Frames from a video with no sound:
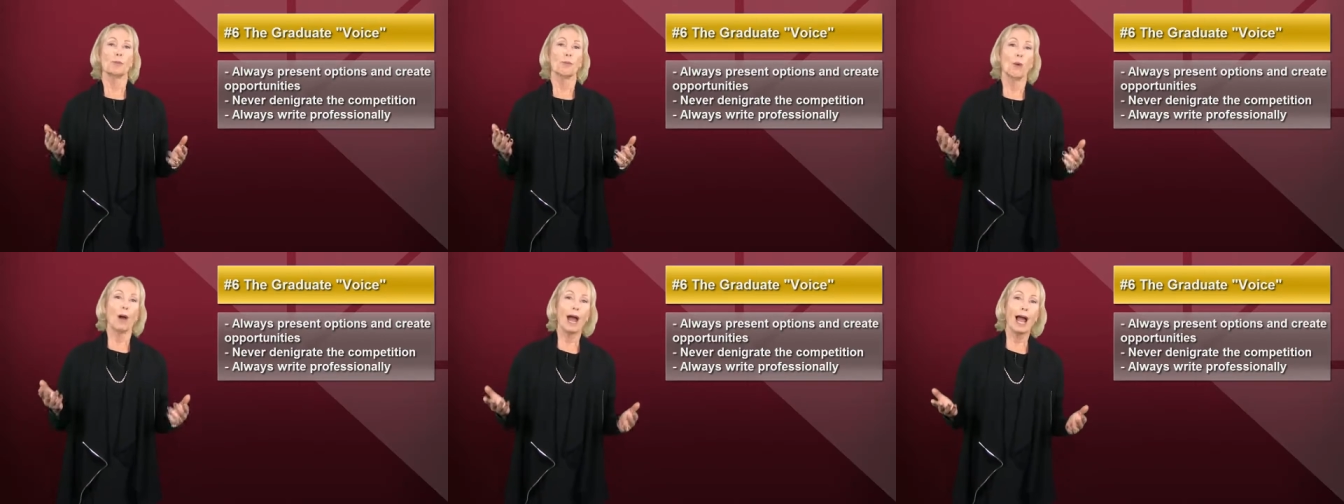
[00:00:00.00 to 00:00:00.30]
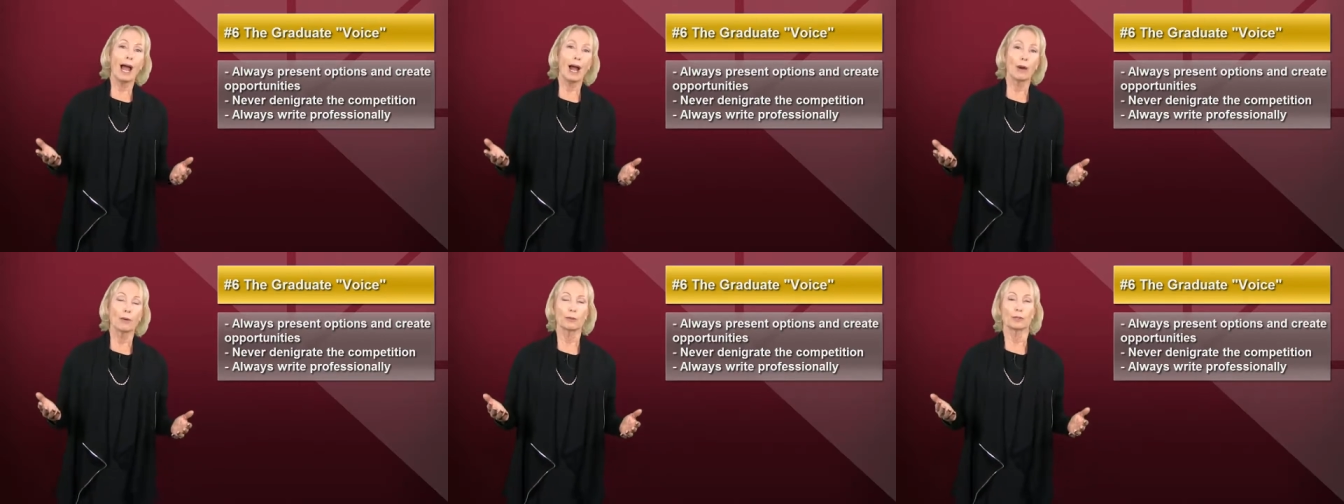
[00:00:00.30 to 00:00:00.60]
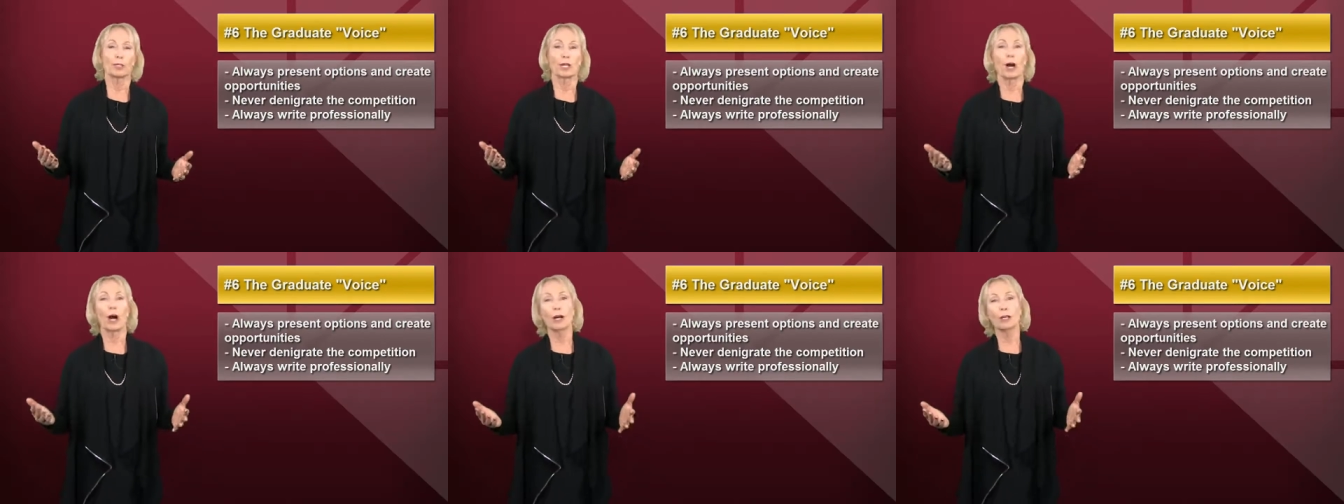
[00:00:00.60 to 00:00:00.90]
wow,
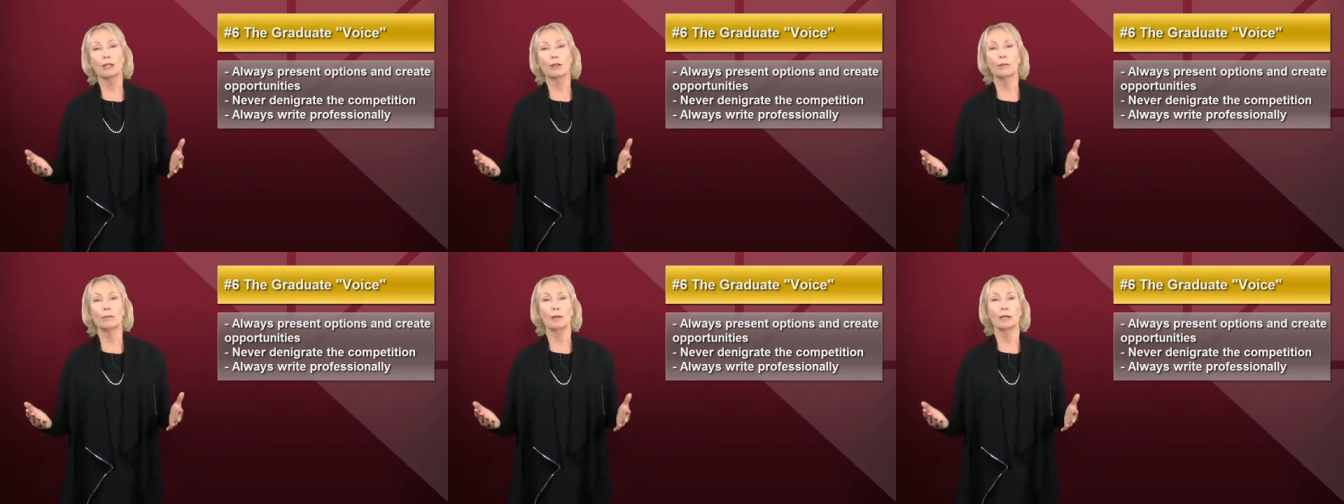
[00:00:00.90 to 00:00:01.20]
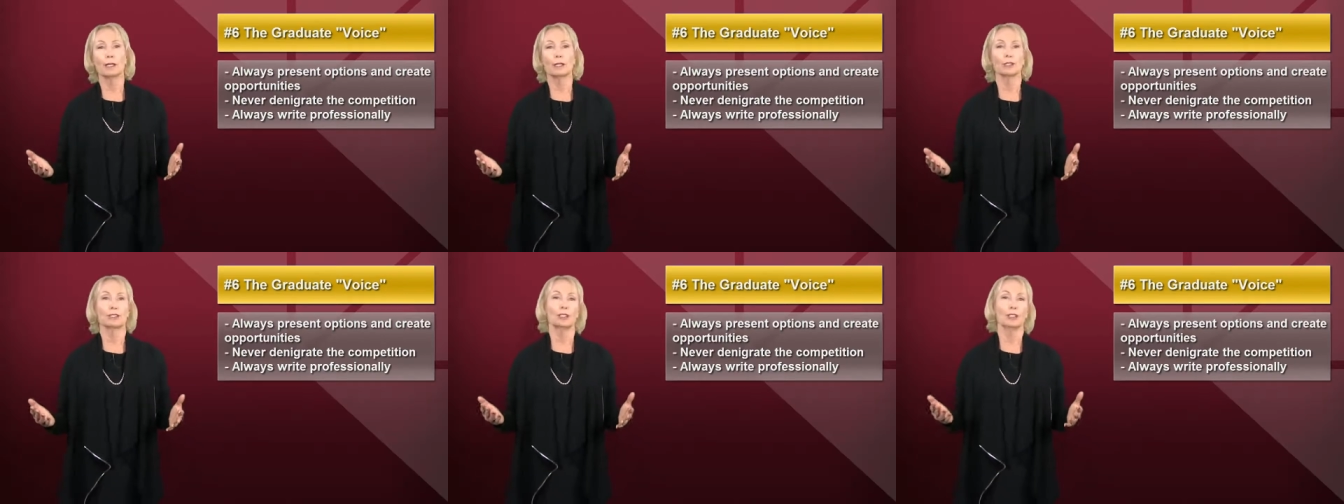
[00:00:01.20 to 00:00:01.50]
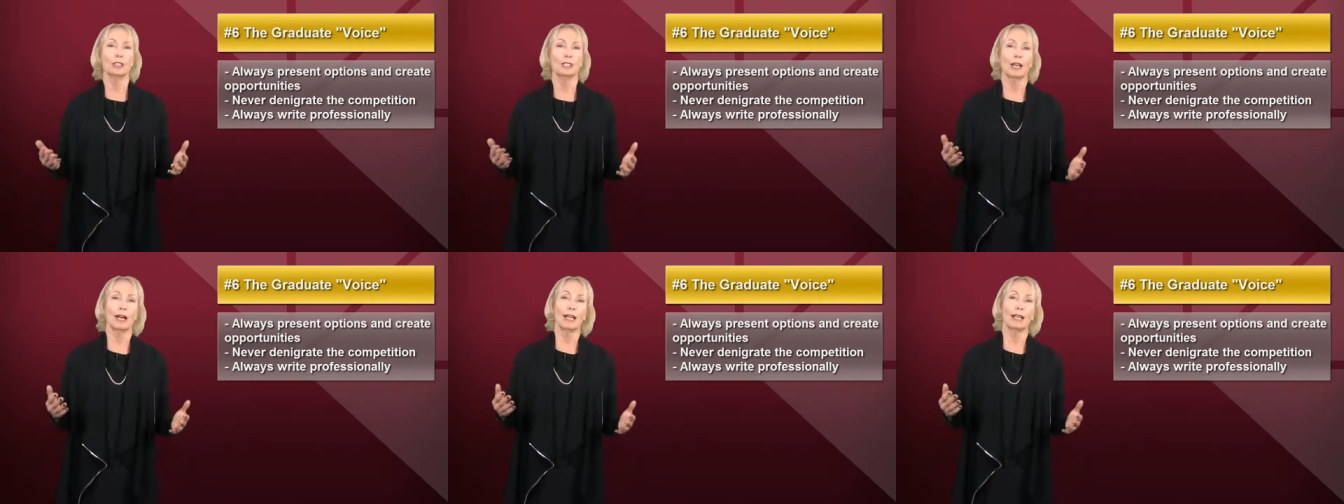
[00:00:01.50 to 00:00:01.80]
Taco Bell
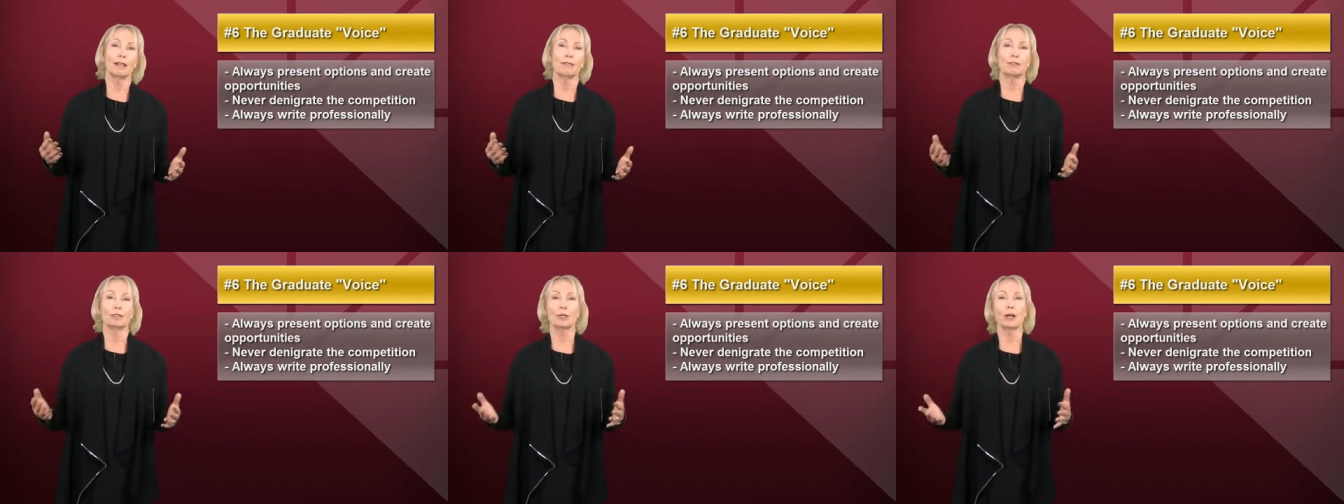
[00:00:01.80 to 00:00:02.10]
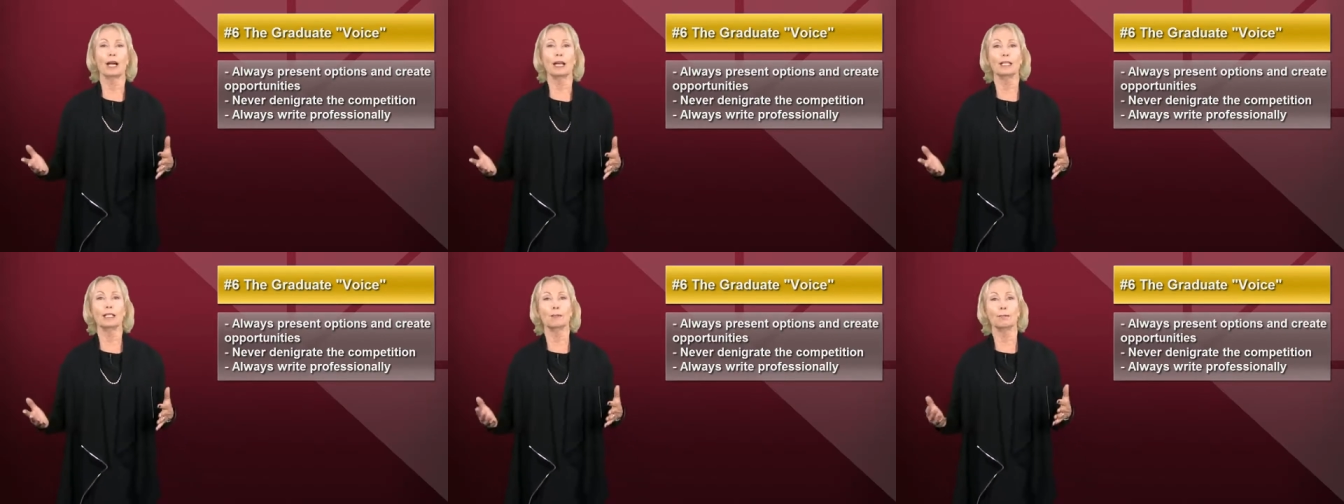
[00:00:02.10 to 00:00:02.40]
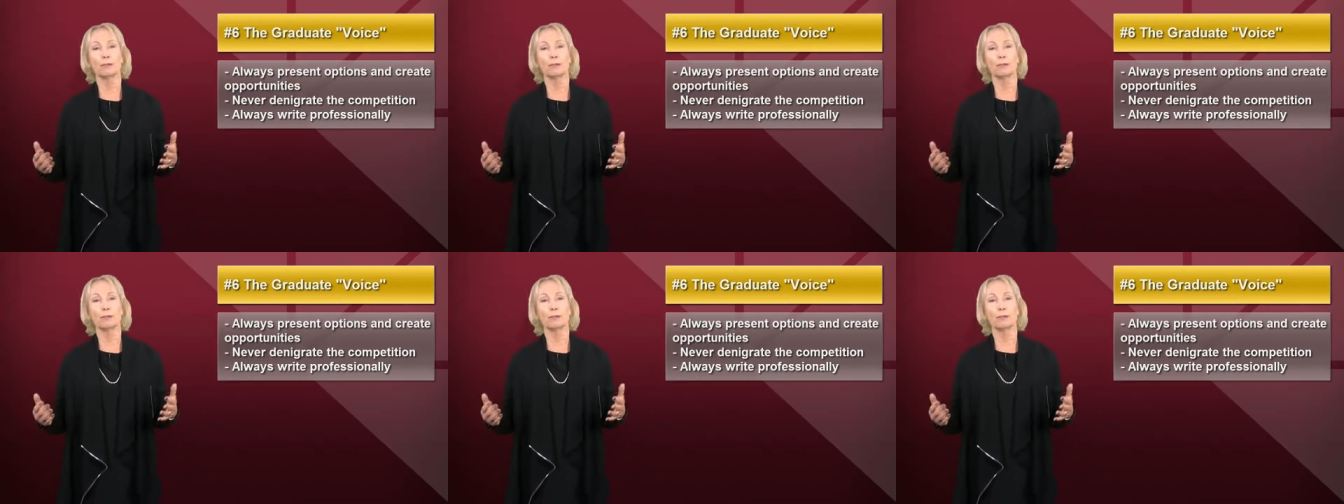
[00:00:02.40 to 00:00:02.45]
should not have tried to